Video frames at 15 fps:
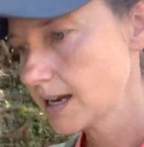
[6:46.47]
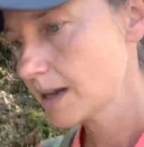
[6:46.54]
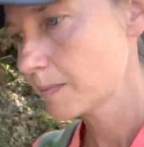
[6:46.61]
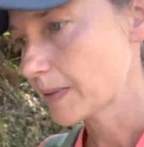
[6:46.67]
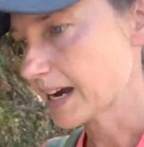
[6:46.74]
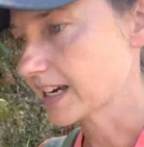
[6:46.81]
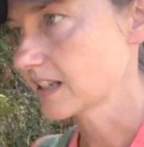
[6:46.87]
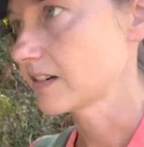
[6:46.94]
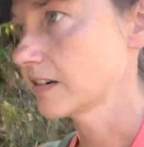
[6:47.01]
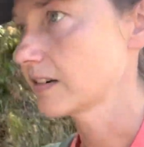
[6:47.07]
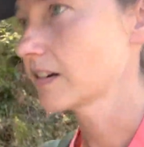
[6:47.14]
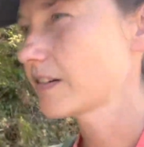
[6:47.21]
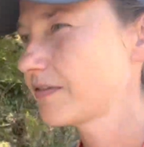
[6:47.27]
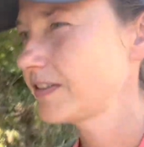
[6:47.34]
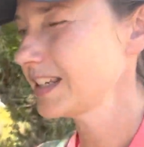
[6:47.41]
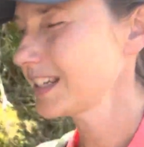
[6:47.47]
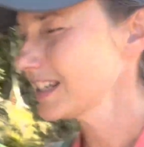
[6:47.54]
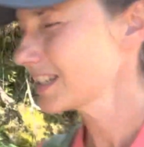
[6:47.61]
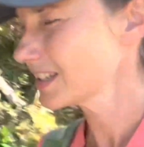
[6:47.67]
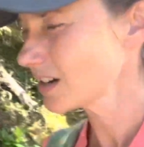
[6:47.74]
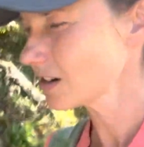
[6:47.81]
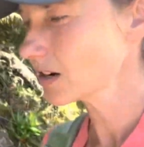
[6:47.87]
back in
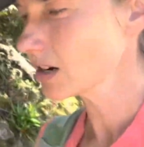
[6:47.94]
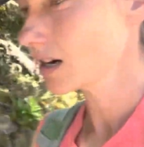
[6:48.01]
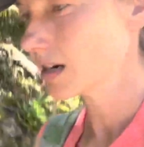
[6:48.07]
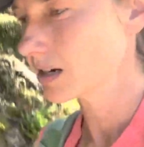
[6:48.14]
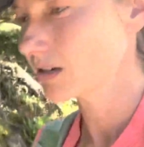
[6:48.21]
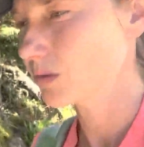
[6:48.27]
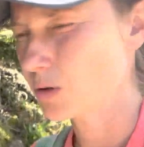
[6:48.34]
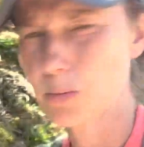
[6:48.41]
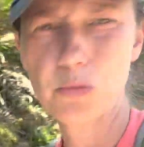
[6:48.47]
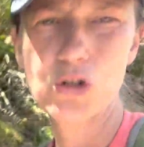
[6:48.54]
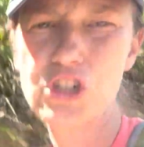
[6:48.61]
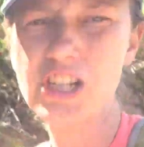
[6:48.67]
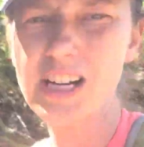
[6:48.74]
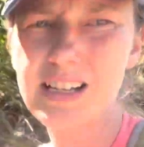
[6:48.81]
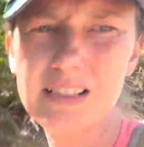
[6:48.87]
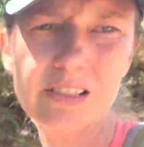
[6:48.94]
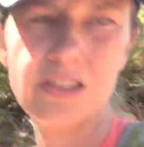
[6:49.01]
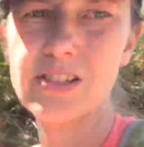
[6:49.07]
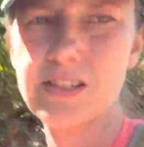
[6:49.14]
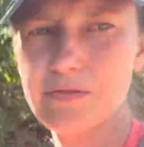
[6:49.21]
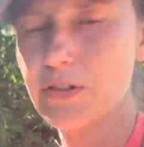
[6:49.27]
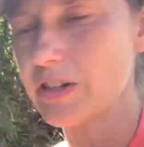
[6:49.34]
Finisterre or Musha just
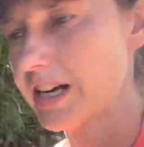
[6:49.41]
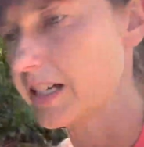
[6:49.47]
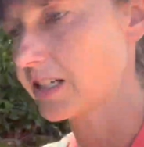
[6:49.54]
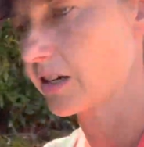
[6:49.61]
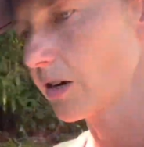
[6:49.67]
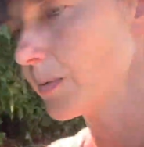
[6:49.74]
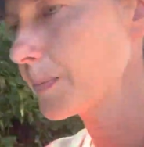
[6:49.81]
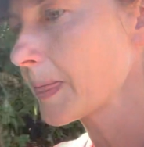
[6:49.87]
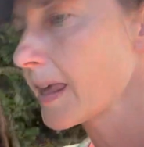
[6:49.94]
a few days ago.